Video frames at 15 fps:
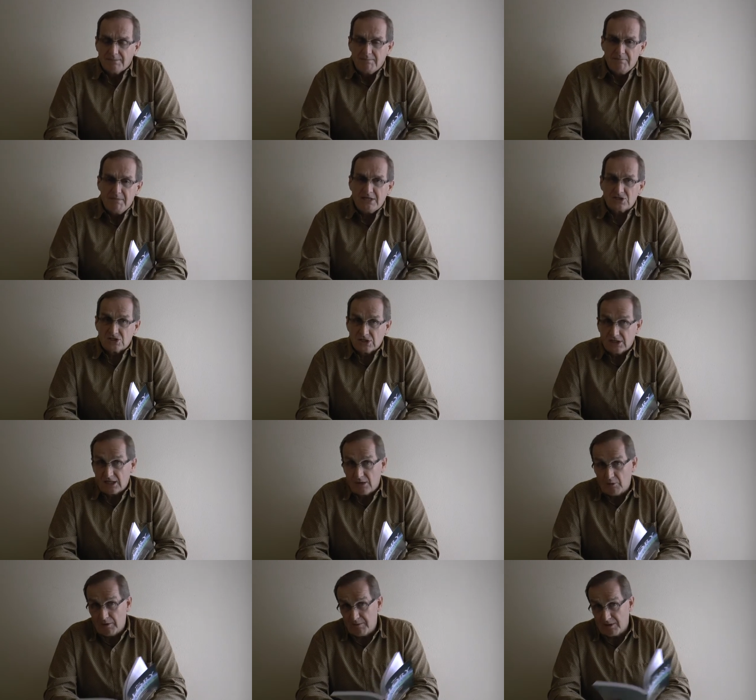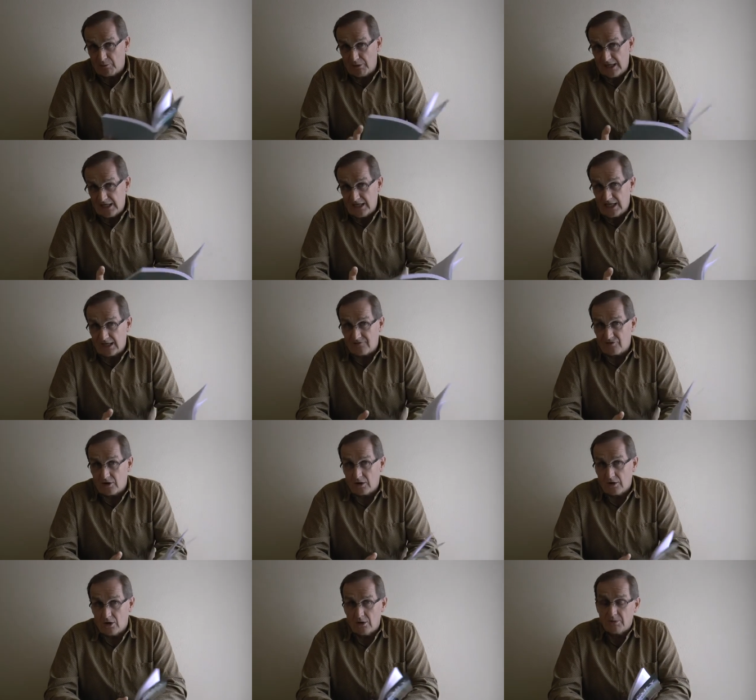mention again, we've been reading now for
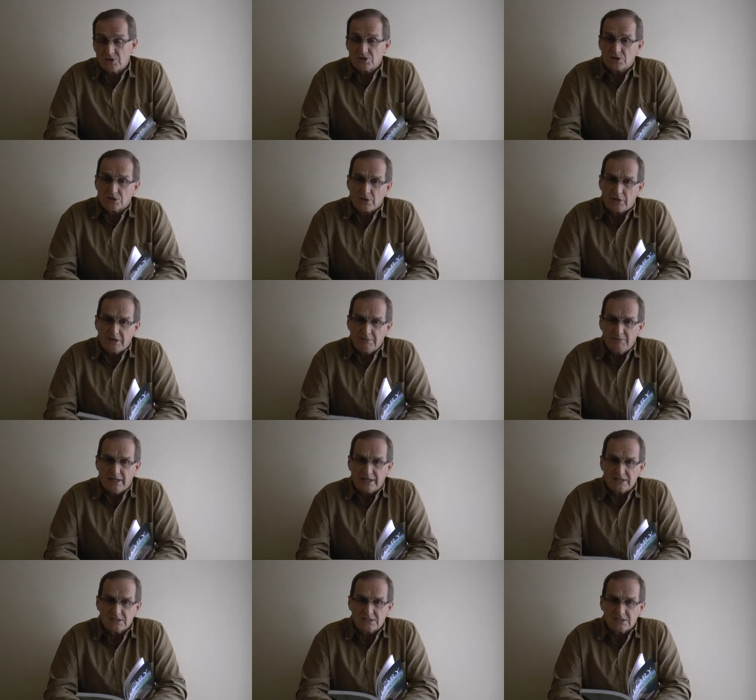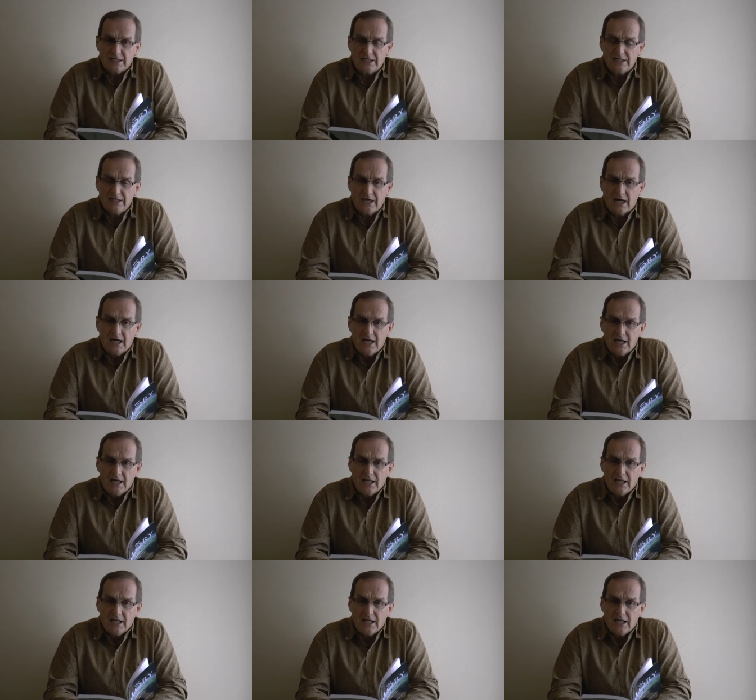almost 30 minutes, and